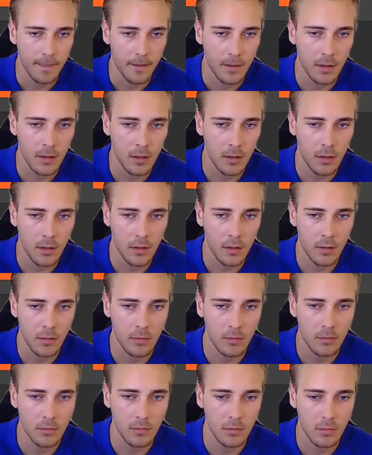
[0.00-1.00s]

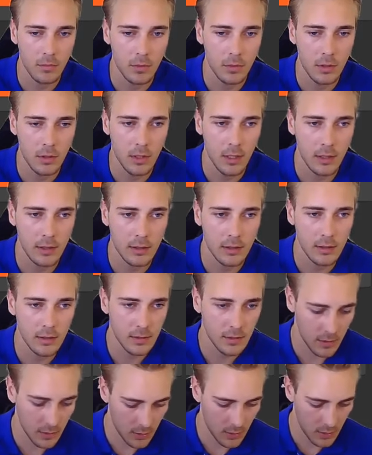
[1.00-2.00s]
Let's
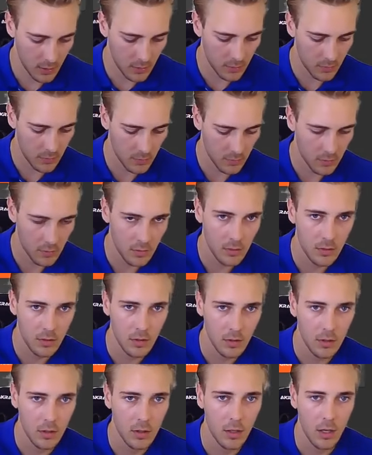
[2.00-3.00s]
say
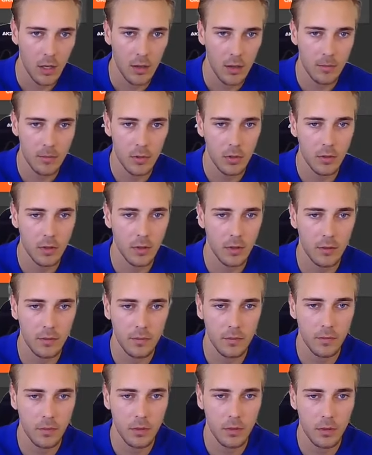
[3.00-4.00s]
I'm looking
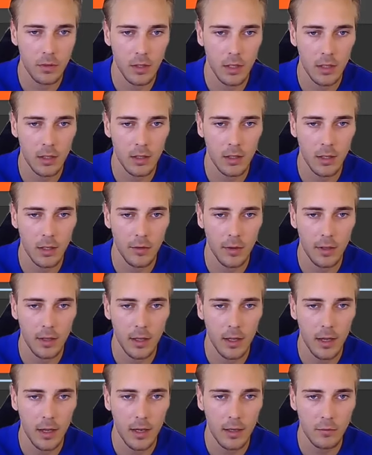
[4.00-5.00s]
for an AK
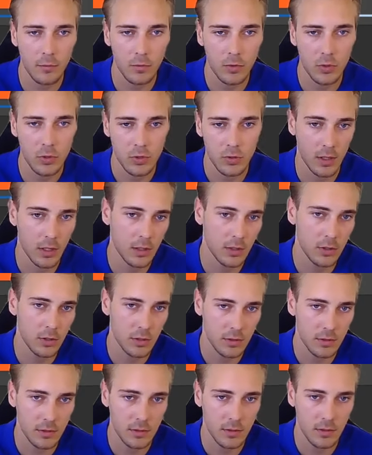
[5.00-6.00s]
Redline, which I
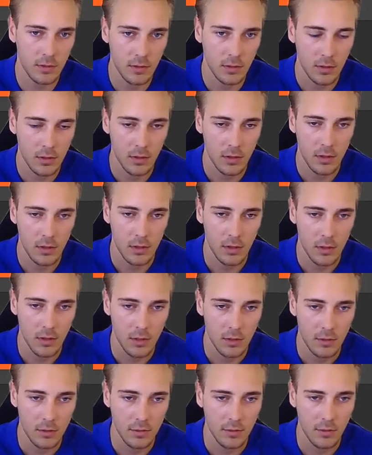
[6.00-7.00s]
just
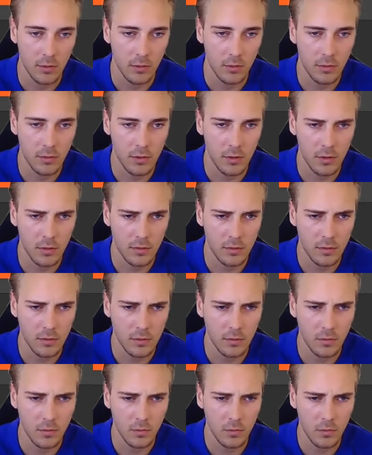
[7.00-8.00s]
sold, you know,
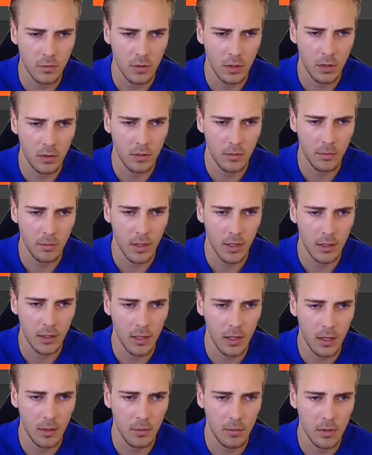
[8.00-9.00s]
so it would not make
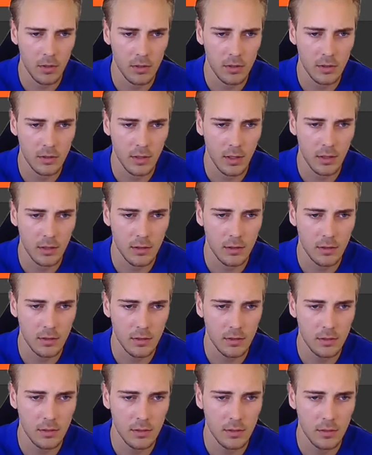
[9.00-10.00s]
that much
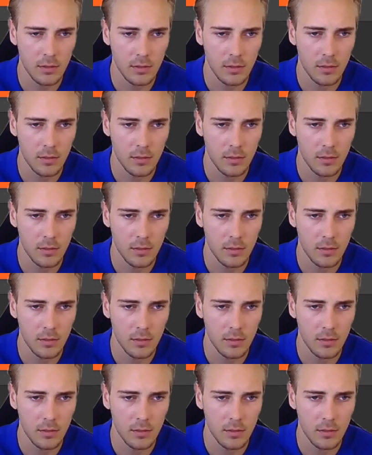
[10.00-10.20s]
sense.